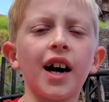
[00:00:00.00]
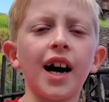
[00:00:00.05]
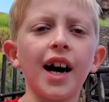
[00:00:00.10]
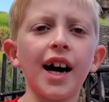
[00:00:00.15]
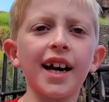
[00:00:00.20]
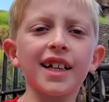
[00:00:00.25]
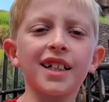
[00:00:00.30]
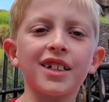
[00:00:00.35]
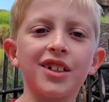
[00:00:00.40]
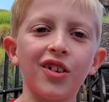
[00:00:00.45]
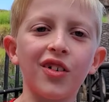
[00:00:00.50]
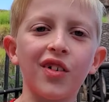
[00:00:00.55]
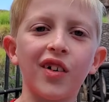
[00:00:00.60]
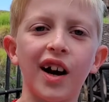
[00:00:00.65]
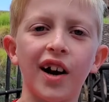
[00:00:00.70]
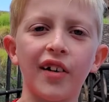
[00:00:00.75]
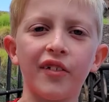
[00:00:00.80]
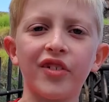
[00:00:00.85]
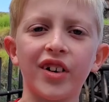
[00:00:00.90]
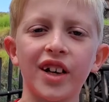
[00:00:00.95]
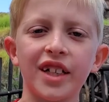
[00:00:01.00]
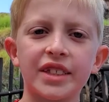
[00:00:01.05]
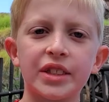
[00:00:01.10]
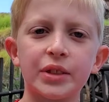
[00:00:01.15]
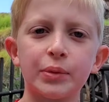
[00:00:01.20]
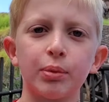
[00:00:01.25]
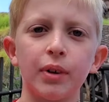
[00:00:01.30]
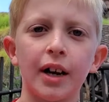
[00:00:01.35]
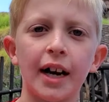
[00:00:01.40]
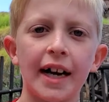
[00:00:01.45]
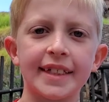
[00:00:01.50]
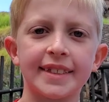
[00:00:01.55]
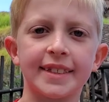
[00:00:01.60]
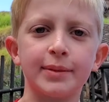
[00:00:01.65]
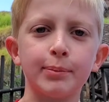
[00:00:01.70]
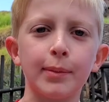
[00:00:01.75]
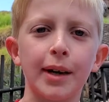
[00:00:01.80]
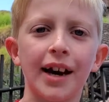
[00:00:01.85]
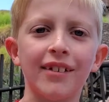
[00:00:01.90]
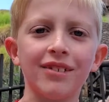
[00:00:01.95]
I cool off on Splash
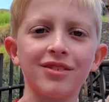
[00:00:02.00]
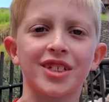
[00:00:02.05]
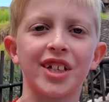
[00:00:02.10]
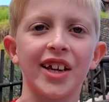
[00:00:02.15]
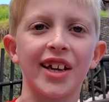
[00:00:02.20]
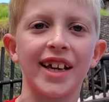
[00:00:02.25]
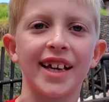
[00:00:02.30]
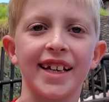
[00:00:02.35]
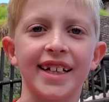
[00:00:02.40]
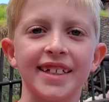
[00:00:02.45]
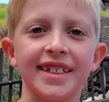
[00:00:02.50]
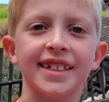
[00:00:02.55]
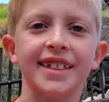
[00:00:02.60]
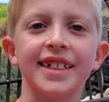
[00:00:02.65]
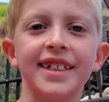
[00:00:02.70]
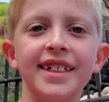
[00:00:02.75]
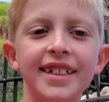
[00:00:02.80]
Mountain.